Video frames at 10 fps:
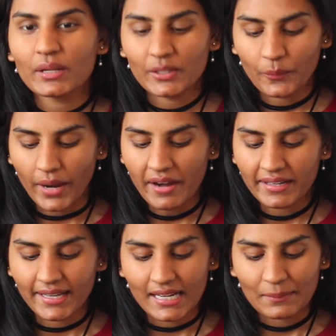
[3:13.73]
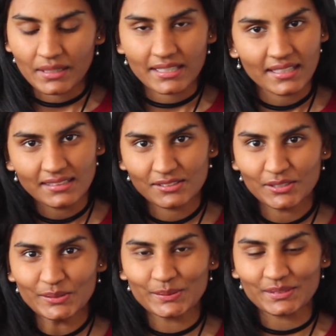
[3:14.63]
What are you wearing? And I'm like,
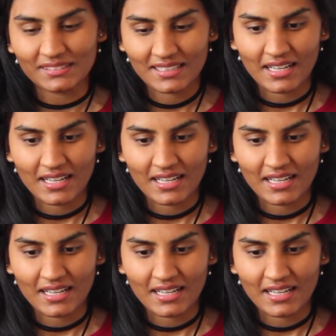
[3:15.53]
Intune.